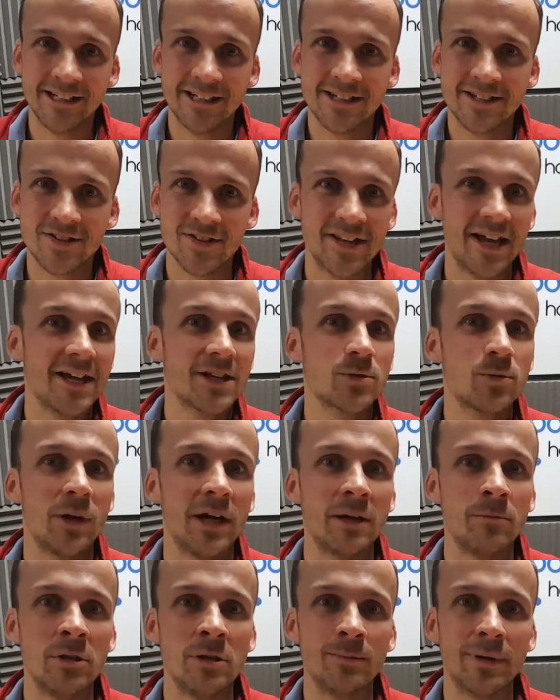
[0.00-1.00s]
So that's what
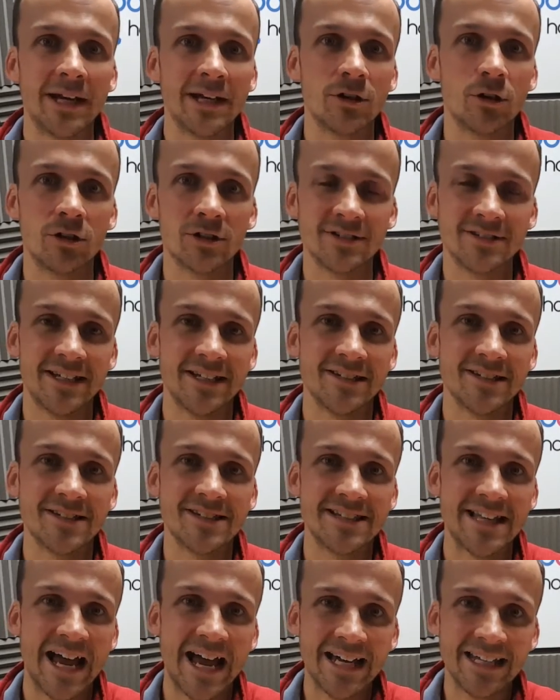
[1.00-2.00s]
I mean by content
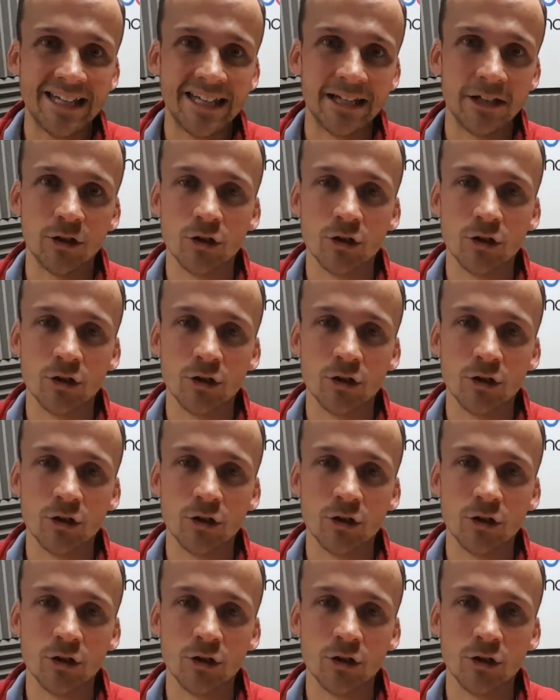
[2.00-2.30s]
stacking.